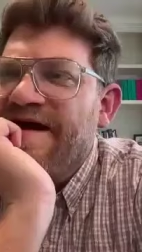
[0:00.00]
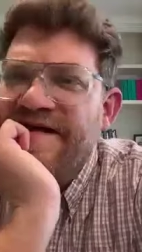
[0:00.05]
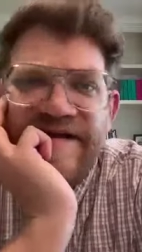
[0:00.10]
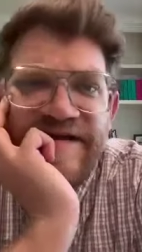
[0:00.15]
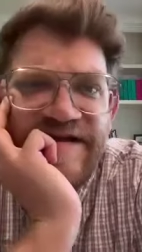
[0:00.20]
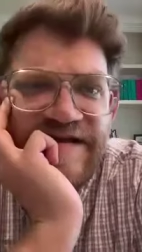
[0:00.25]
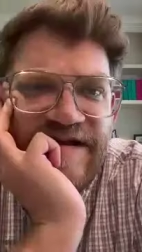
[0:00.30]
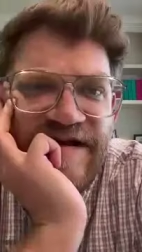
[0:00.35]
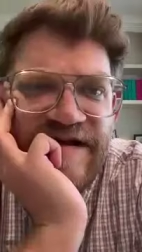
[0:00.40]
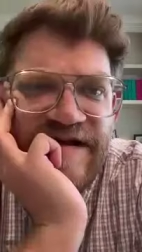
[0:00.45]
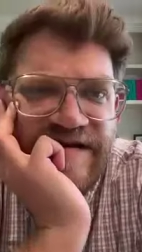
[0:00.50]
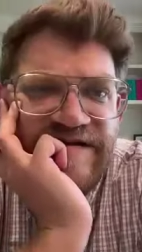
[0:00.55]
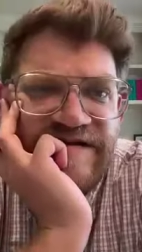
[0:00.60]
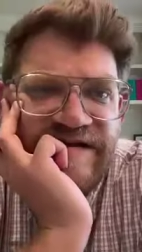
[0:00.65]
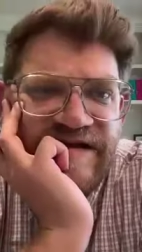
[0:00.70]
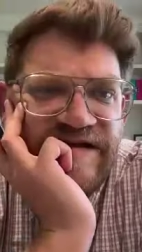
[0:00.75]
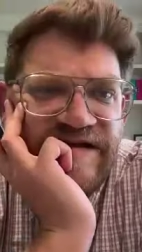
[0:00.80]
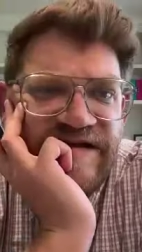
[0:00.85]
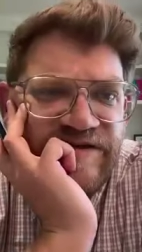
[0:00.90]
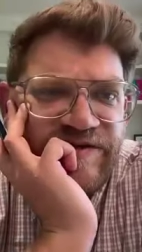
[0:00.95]
that uh, it's
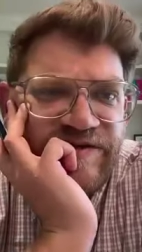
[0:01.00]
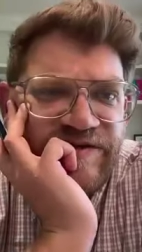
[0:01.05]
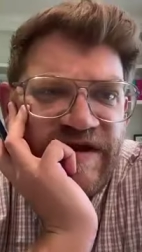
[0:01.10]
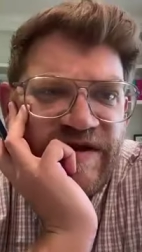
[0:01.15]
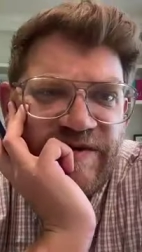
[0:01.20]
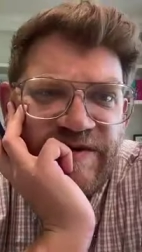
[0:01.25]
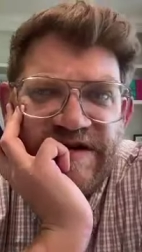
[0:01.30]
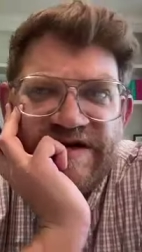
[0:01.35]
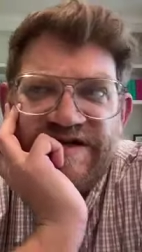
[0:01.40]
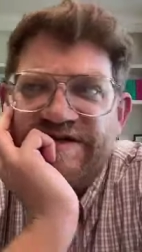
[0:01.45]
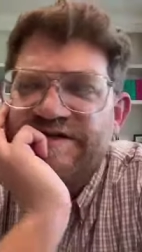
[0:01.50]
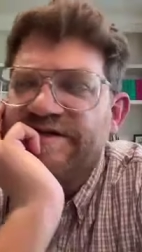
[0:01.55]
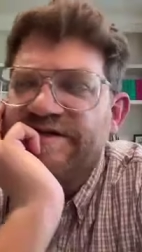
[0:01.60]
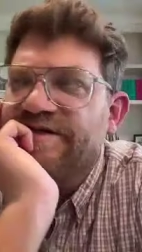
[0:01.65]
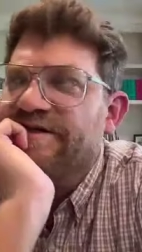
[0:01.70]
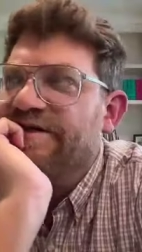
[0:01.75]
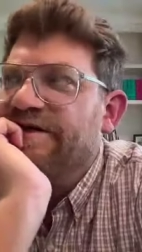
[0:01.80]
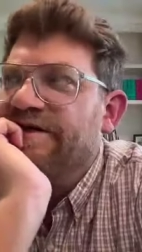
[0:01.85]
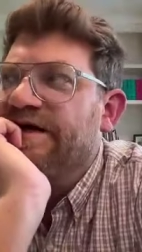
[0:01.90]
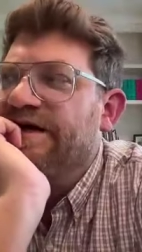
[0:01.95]
it's a great
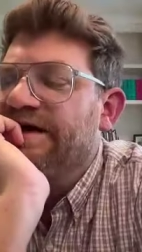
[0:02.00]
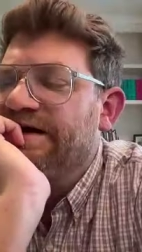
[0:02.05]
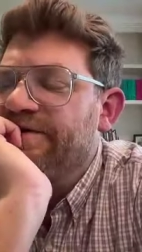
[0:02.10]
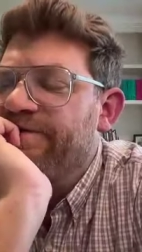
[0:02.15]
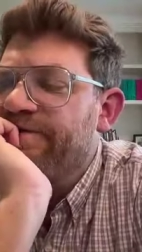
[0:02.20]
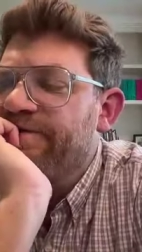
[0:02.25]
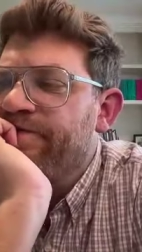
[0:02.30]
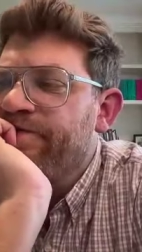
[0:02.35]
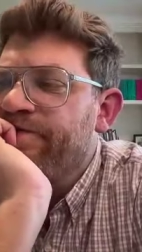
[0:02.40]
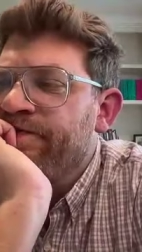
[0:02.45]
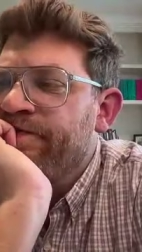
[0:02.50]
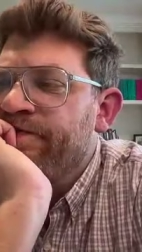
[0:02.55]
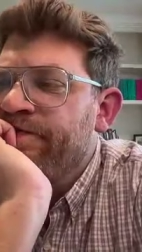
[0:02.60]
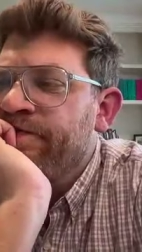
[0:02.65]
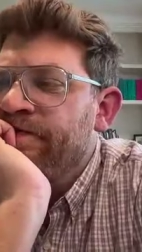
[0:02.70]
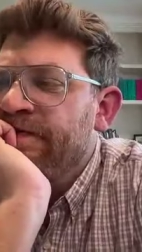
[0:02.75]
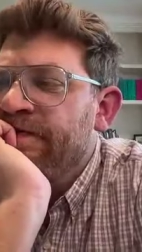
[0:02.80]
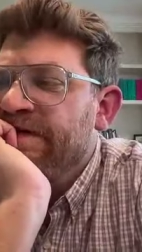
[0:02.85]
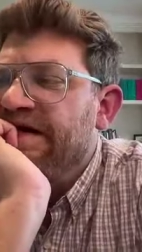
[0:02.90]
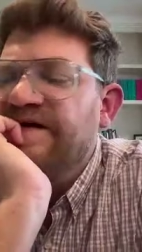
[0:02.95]
question. Um,
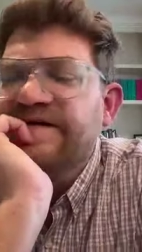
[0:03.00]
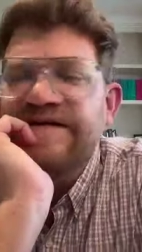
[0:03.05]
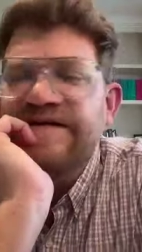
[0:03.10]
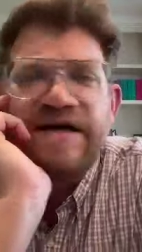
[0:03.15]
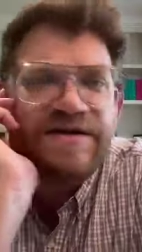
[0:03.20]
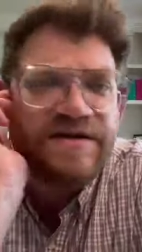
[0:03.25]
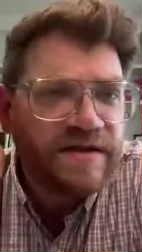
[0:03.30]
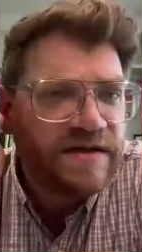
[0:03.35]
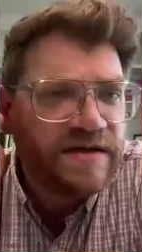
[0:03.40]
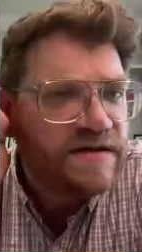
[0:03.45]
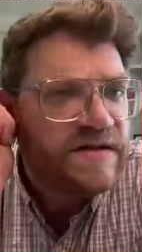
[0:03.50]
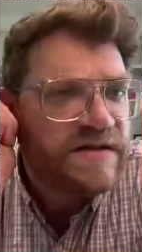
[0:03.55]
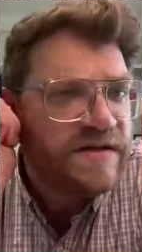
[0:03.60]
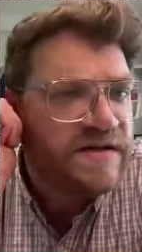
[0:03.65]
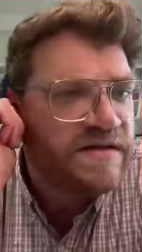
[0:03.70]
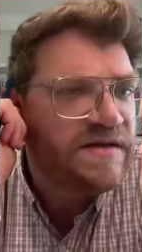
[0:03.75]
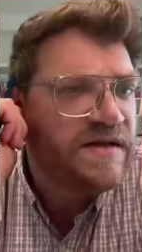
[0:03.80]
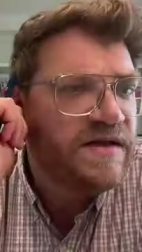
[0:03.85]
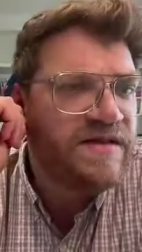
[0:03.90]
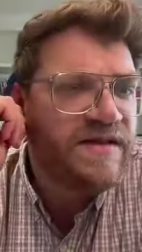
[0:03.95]
I, I,
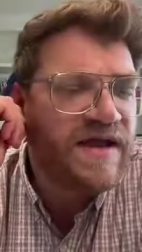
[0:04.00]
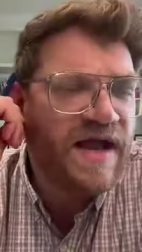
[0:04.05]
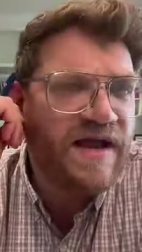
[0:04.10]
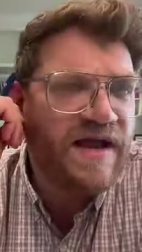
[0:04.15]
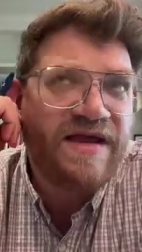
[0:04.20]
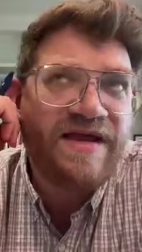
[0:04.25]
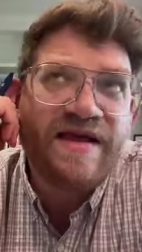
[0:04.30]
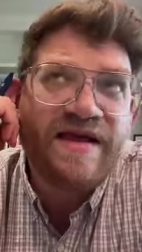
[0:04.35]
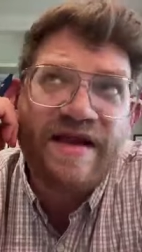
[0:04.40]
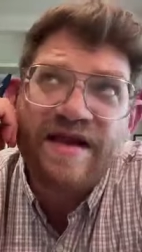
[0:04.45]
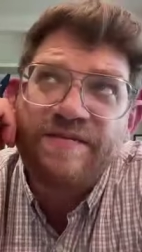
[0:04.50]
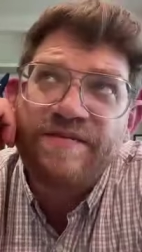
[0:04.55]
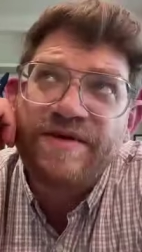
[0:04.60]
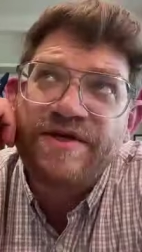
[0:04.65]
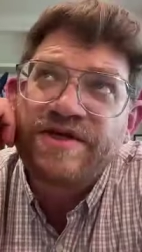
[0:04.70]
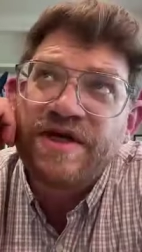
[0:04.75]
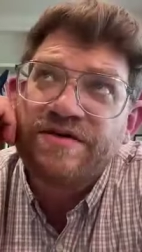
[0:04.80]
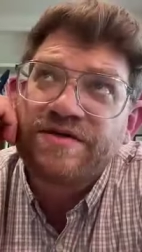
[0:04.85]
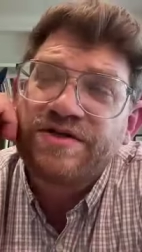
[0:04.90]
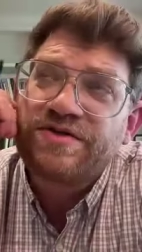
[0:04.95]
in, in, that in that
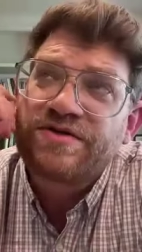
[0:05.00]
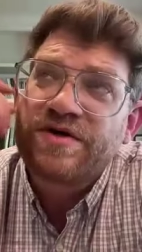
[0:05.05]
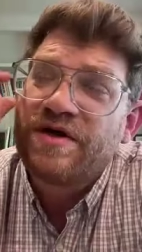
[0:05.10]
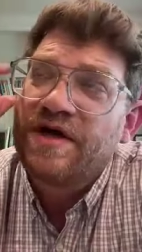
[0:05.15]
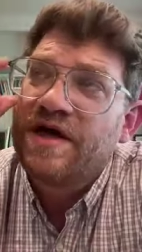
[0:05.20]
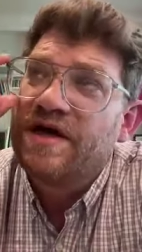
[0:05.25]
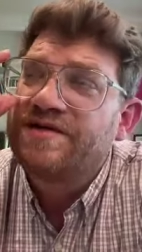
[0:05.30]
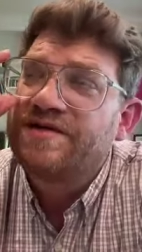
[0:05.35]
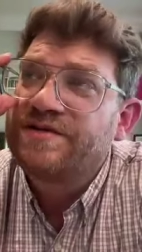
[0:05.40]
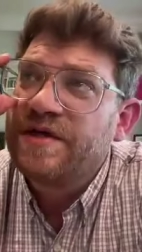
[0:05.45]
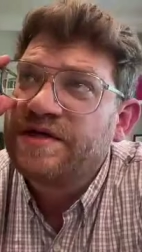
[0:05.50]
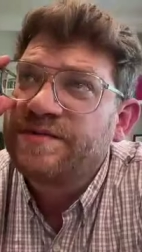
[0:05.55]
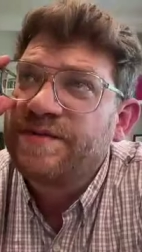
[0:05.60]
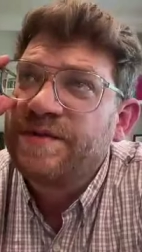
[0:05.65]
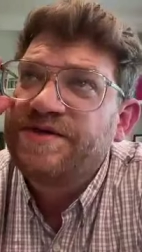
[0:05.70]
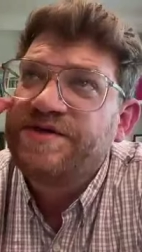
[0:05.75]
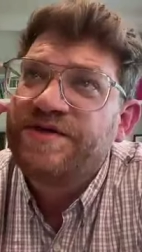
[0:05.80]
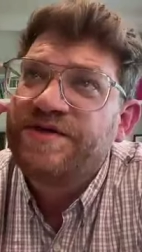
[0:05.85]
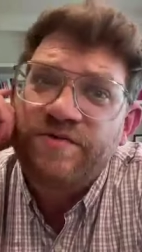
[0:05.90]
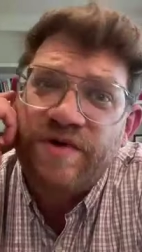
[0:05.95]
image, I was I was
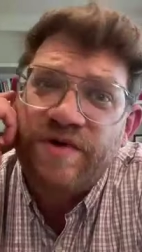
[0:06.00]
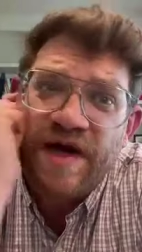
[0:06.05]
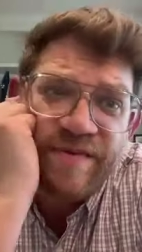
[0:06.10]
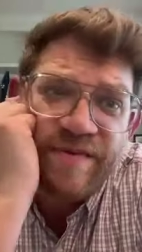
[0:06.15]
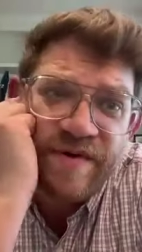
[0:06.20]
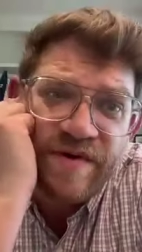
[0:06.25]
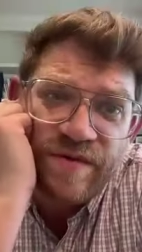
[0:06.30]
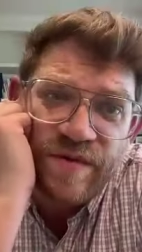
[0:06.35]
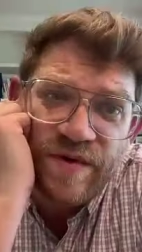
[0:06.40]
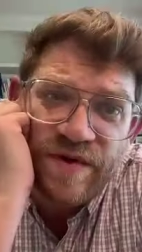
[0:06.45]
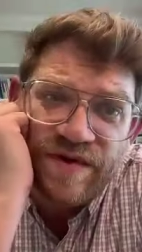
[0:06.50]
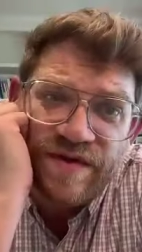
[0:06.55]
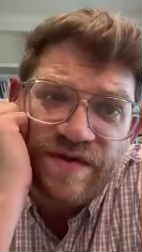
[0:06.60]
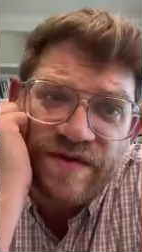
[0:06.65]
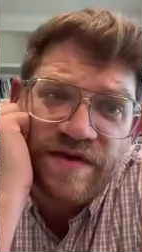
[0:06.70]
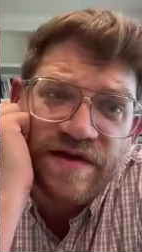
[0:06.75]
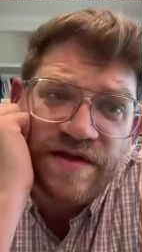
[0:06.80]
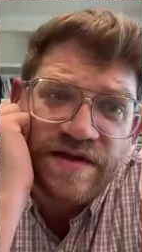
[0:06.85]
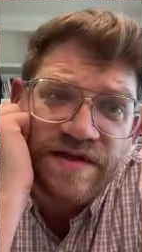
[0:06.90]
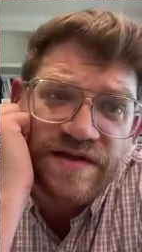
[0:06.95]
especially grappling with
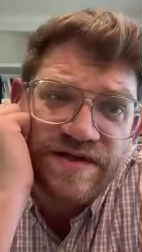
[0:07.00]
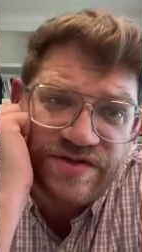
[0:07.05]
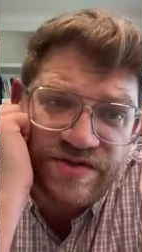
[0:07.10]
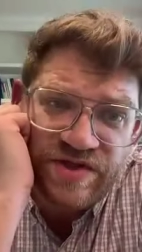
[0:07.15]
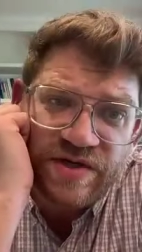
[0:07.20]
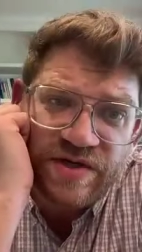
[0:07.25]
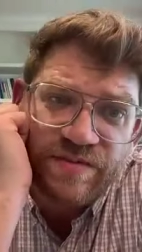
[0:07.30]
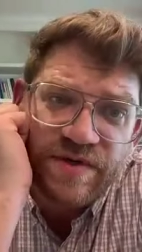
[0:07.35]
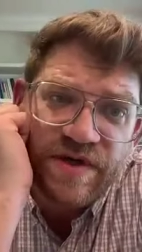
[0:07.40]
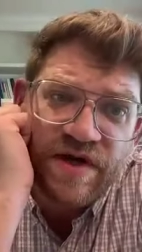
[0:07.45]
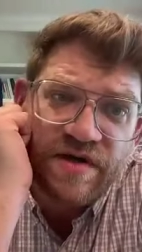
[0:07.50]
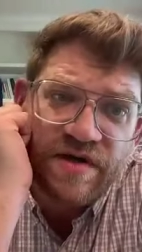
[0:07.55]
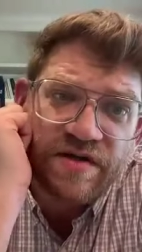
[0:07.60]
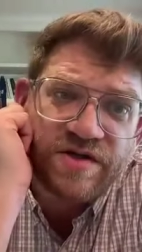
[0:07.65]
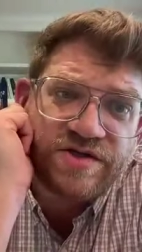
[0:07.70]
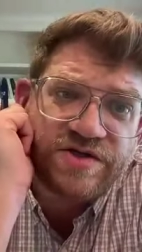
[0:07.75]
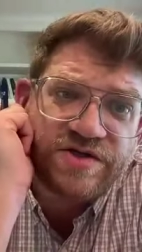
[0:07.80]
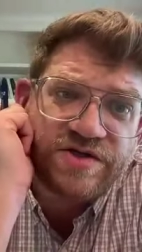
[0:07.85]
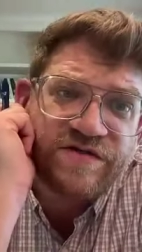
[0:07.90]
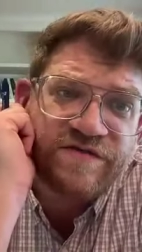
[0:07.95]
the this
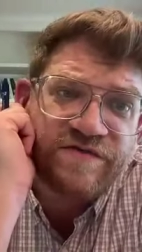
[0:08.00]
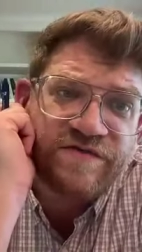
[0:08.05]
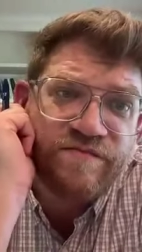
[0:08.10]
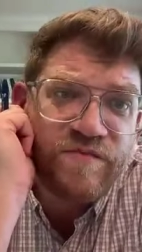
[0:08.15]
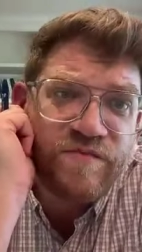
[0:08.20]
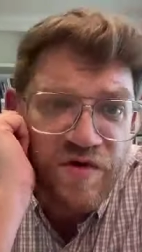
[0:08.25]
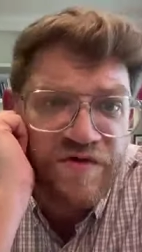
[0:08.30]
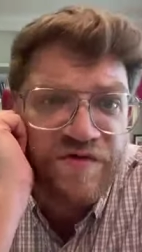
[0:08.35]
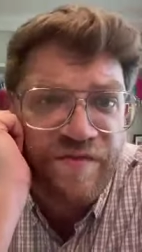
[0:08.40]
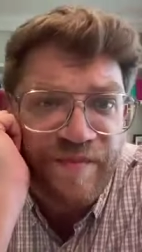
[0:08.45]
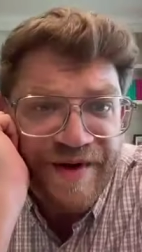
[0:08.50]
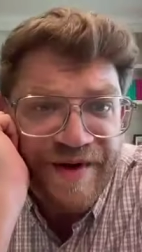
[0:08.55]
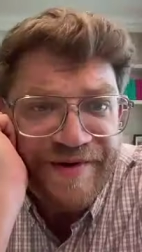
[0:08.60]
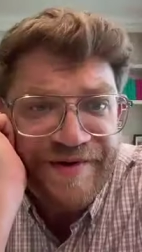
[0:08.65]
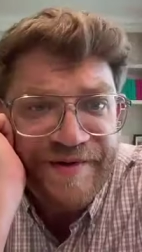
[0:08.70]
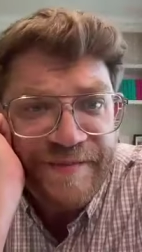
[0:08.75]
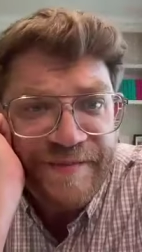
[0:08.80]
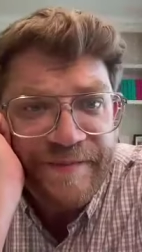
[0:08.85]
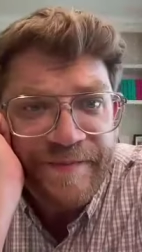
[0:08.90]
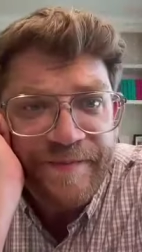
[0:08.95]
terminology of movement,